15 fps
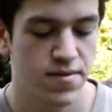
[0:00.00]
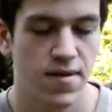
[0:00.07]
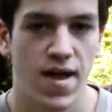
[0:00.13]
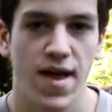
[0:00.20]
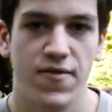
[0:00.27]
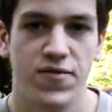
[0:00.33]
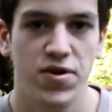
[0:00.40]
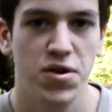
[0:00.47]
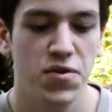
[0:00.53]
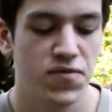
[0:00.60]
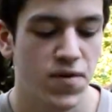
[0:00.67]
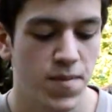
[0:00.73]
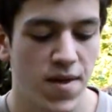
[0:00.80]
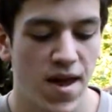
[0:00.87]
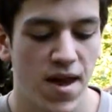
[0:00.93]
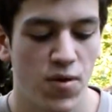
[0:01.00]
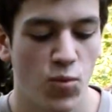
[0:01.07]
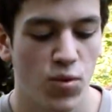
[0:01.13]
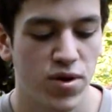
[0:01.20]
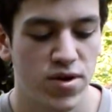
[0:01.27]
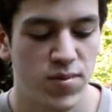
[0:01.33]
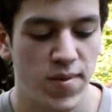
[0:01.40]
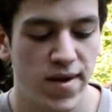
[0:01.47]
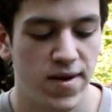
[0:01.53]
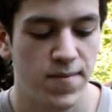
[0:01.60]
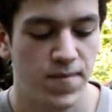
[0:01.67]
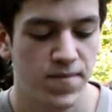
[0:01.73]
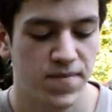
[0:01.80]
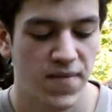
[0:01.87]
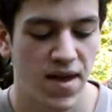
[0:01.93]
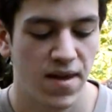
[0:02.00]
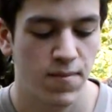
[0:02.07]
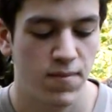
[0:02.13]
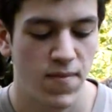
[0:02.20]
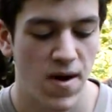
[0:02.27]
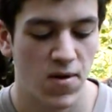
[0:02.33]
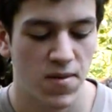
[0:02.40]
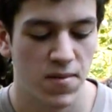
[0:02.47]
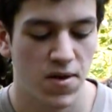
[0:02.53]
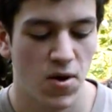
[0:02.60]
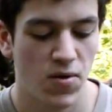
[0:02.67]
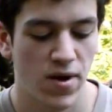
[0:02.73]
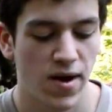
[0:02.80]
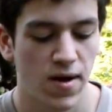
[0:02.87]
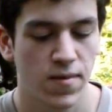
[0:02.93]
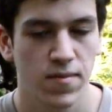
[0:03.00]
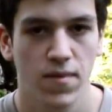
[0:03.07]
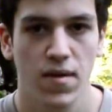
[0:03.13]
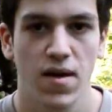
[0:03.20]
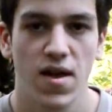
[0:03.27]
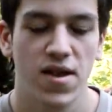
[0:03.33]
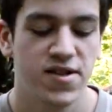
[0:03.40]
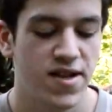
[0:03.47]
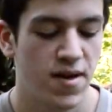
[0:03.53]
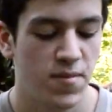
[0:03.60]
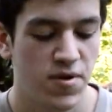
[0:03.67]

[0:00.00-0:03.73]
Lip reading: I have two from the Hidden Woodsman. Malcolm Coder sent them